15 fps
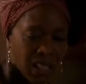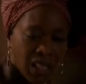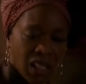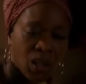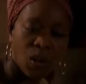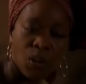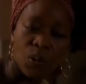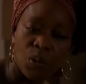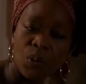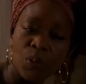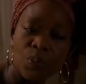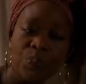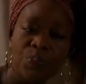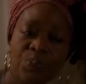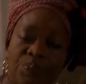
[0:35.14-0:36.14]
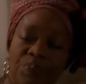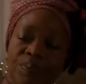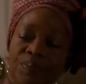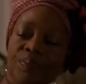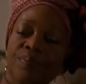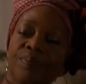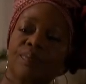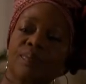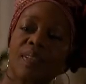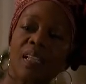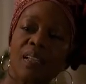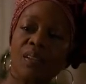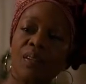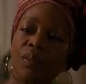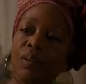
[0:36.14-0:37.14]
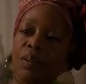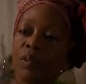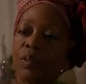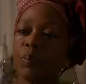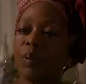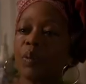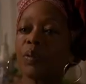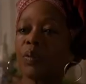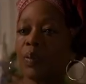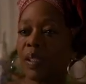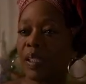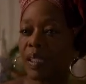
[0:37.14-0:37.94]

That hole goes both